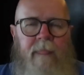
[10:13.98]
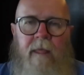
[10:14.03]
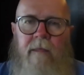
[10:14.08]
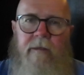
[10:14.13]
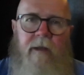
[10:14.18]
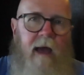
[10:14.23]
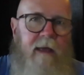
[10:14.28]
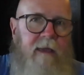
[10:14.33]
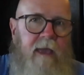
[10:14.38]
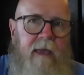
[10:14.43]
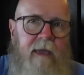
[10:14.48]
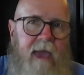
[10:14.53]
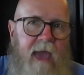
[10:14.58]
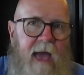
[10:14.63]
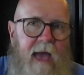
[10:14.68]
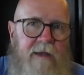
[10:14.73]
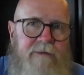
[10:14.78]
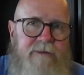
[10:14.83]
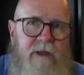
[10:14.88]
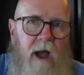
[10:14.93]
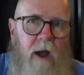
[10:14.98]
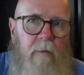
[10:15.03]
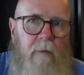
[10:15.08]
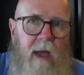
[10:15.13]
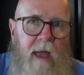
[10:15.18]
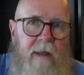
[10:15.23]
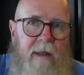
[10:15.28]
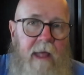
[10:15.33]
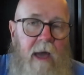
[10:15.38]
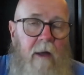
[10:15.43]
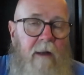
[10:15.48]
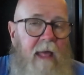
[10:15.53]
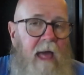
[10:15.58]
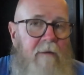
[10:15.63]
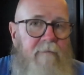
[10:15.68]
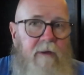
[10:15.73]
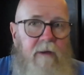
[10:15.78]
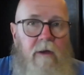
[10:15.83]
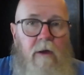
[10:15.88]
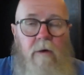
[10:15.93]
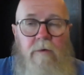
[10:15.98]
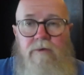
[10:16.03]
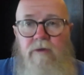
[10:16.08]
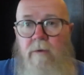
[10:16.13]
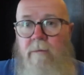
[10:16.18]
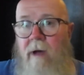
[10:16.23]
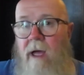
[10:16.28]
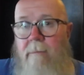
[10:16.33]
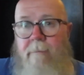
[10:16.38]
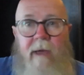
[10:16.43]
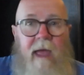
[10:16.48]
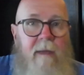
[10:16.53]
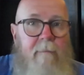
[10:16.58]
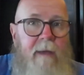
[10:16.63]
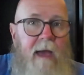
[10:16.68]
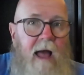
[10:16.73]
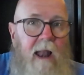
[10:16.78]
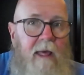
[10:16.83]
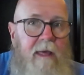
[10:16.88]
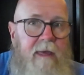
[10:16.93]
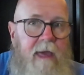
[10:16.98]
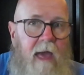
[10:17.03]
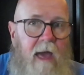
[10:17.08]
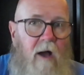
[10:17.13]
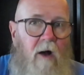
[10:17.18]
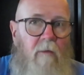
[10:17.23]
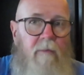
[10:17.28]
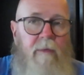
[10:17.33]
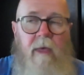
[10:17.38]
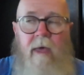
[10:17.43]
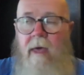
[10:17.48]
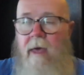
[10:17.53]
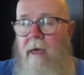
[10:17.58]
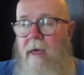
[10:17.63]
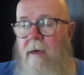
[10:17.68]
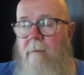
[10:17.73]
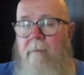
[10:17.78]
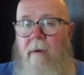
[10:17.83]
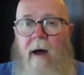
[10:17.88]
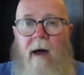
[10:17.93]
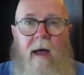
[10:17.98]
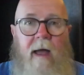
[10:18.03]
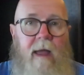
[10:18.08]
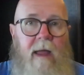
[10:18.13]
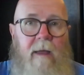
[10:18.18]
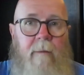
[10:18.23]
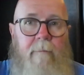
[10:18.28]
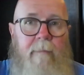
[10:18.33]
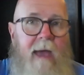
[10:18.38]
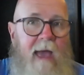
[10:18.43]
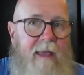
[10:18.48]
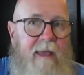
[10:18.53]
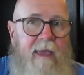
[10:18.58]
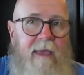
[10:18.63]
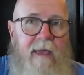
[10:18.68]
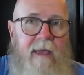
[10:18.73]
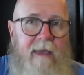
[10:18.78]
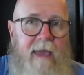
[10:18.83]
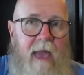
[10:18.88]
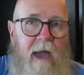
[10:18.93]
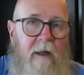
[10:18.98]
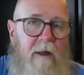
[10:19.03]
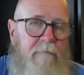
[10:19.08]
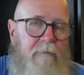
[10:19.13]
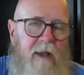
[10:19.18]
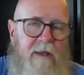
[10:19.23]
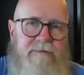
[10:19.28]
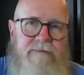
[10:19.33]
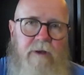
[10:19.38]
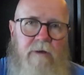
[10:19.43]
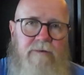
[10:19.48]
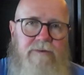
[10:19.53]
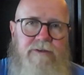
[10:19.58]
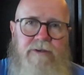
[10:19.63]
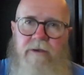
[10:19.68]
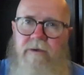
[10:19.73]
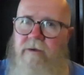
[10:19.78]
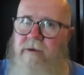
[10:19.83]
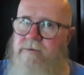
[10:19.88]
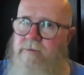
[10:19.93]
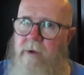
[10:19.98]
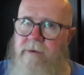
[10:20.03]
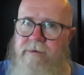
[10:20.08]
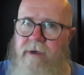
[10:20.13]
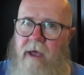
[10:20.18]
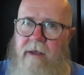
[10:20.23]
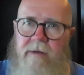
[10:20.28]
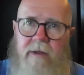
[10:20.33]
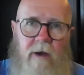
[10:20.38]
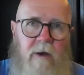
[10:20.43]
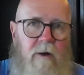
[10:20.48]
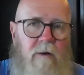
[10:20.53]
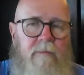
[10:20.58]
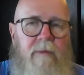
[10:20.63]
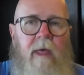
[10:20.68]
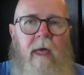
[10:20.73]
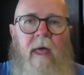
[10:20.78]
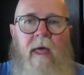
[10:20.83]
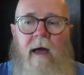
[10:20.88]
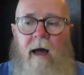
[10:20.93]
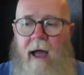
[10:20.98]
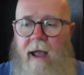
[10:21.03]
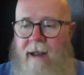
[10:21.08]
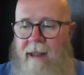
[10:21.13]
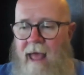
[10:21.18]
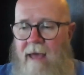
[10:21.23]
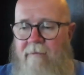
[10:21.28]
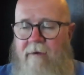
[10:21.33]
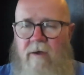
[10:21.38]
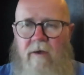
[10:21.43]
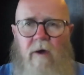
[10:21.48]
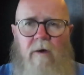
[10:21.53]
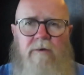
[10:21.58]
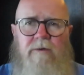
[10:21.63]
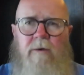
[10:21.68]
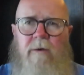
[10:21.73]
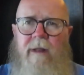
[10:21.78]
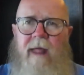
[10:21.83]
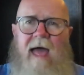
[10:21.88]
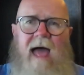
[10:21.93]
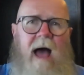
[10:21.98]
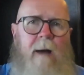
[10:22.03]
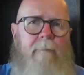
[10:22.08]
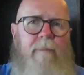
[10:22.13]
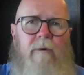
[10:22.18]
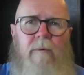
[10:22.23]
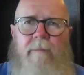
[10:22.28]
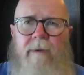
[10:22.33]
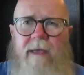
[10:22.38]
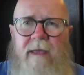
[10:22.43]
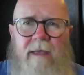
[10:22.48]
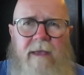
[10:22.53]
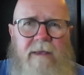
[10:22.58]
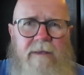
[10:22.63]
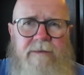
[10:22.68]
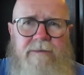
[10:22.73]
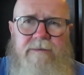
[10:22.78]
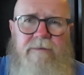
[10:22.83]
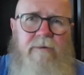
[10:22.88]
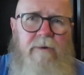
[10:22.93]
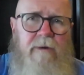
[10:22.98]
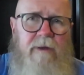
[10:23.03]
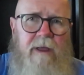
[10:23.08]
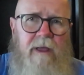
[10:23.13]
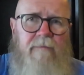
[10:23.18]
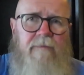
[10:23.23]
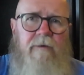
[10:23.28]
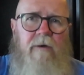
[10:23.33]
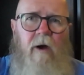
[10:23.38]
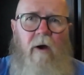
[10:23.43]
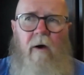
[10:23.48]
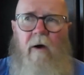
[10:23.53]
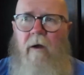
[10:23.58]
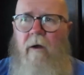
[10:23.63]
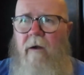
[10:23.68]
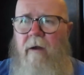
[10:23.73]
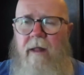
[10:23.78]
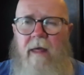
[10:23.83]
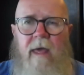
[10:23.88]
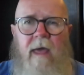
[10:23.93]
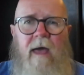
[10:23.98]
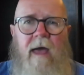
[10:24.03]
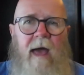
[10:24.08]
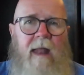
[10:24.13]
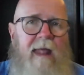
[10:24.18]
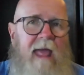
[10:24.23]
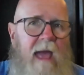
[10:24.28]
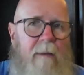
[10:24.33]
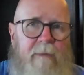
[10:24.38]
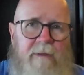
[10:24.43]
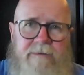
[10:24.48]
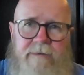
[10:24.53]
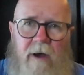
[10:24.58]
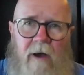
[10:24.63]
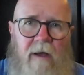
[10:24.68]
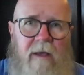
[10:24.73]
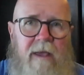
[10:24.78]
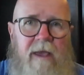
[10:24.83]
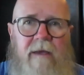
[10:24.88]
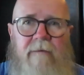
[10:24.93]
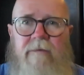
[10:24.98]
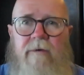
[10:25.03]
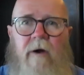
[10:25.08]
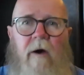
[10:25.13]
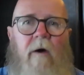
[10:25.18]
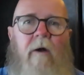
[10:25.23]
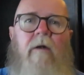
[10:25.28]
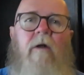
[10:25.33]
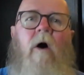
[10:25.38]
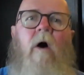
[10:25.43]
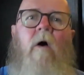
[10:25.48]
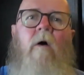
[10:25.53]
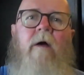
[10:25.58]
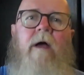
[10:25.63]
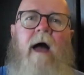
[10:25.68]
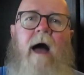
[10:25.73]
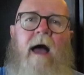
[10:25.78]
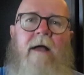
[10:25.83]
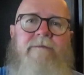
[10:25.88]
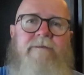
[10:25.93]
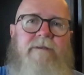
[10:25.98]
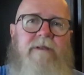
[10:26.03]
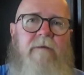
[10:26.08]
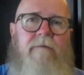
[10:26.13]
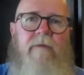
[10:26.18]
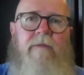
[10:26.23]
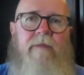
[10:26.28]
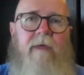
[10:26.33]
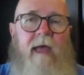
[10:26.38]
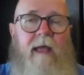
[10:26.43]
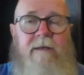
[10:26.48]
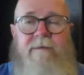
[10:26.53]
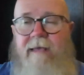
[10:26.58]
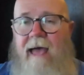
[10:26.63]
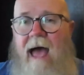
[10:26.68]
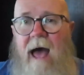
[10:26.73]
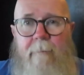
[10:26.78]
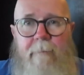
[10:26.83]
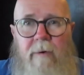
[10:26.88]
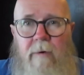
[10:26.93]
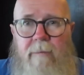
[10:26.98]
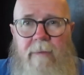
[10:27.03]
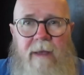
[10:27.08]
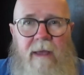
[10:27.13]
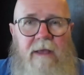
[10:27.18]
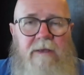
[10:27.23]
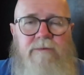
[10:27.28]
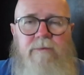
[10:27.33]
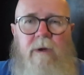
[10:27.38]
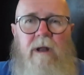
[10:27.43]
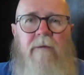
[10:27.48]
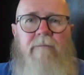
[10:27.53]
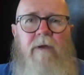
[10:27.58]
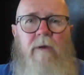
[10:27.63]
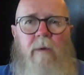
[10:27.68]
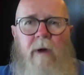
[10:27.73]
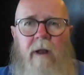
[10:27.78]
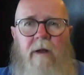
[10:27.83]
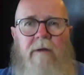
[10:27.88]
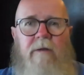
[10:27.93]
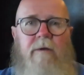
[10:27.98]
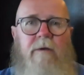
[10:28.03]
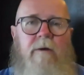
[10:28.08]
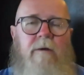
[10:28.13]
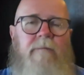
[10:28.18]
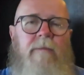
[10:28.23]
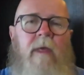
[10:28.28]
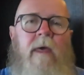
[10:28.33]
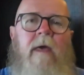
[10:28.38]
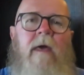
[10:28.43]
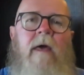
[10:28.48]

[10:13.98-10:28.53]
that I can cash out right now and have it go to my PayPal account, my banking account if I so choose, which I don't. I can have it go to an Applebee's gift card, an Amazon gift card, all kinds of different things, Applebee's, whatever you want to do,